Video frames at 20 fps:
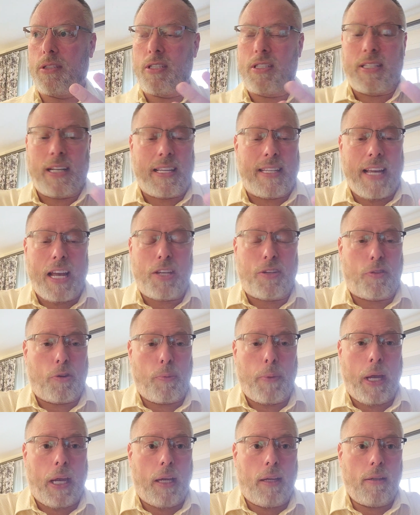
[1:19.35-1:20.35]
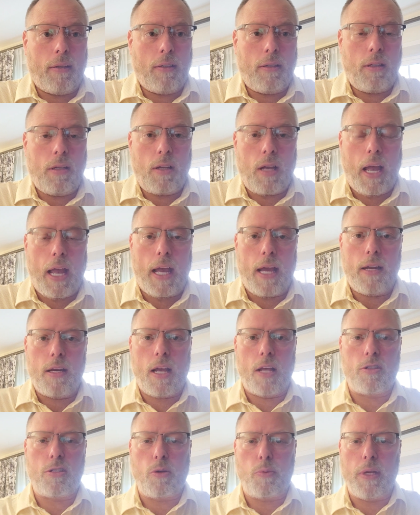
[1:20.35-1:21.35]
success for me.
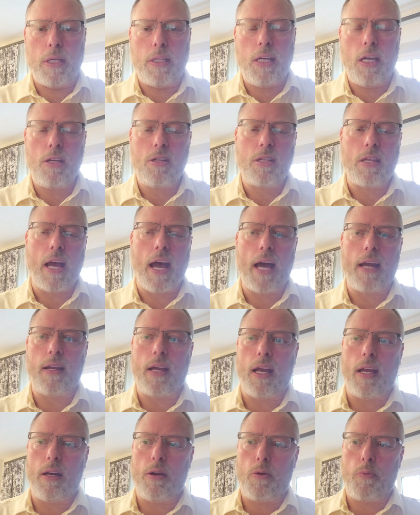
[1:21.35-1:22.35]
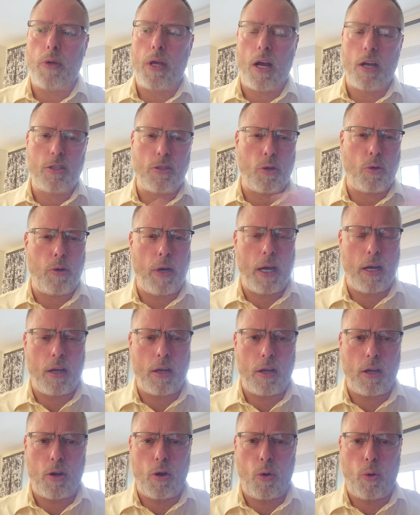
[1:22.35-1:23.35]
And so we teach that, and we also create
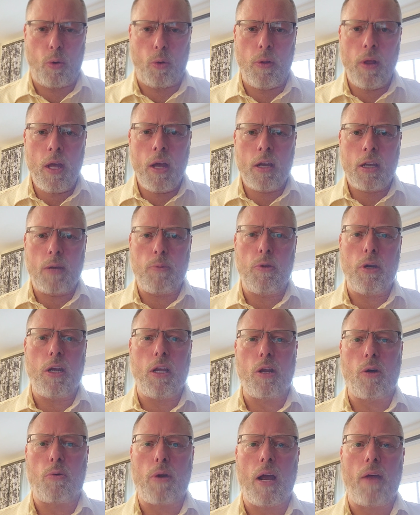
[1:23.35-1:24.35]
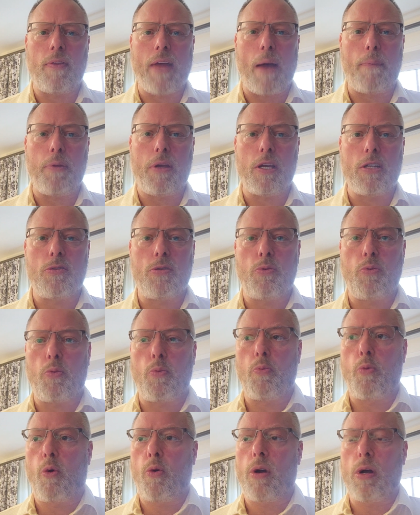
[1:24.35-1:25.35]
a whole community around that, because
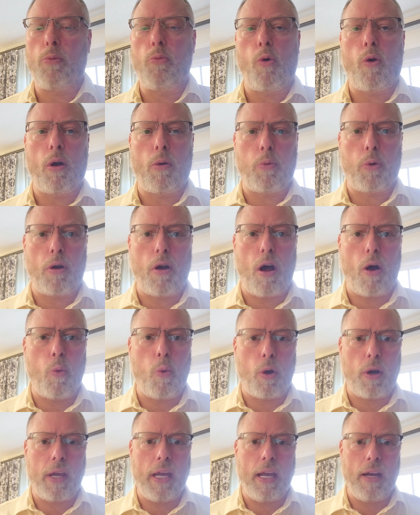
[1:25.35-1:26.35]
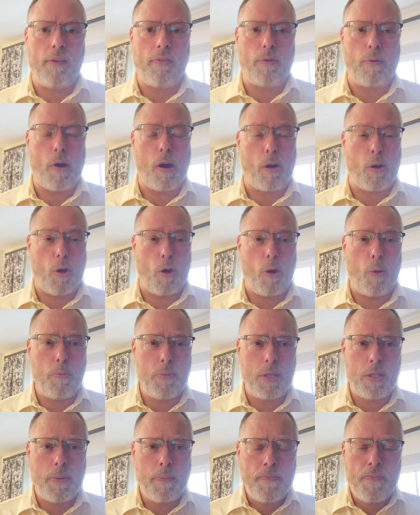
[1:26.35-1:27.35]
more and more we're all working from our
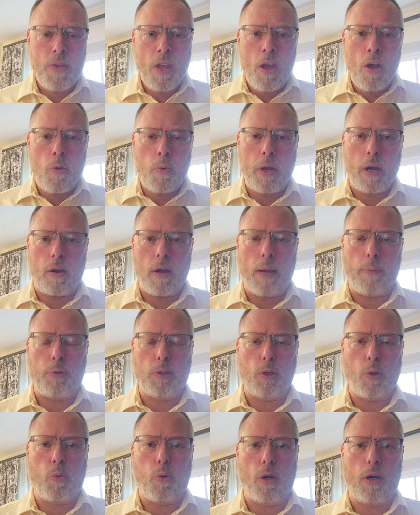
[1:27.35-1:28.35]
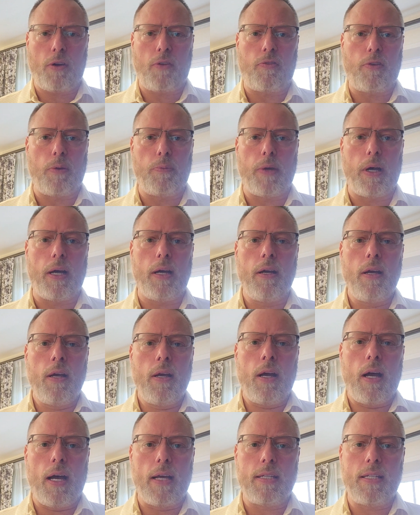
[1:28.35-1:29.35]
homes. We are able to work from a
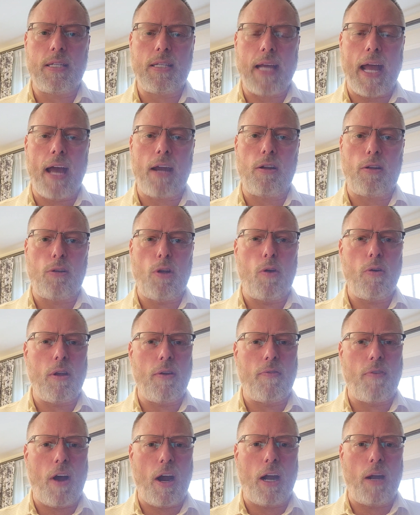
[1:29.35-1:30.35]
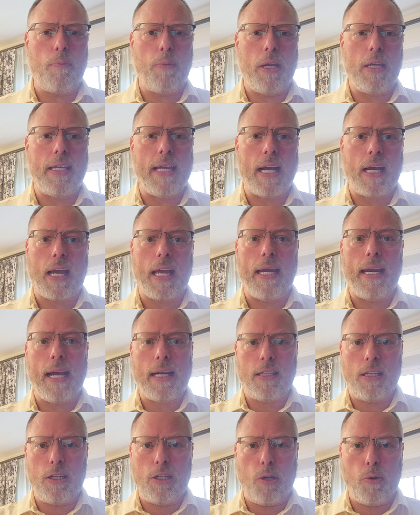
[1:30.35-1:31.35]
standalone environment, yet
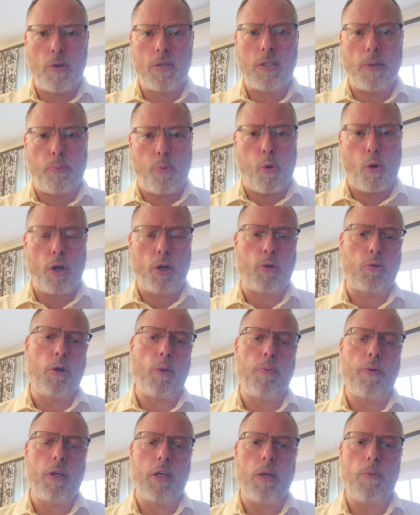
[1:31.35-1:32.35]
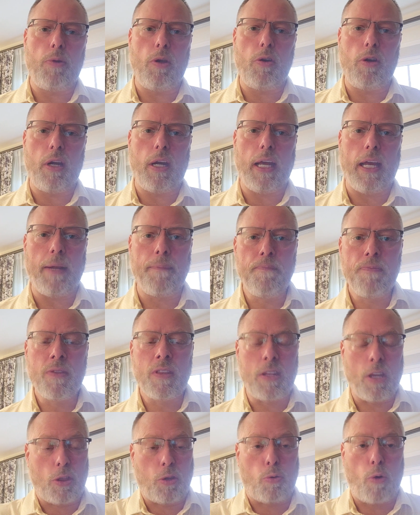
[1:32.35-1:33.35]
connected to a support group and community
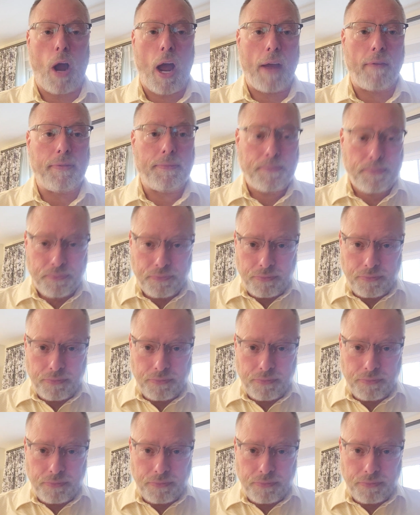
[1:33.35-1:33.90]
to thrive.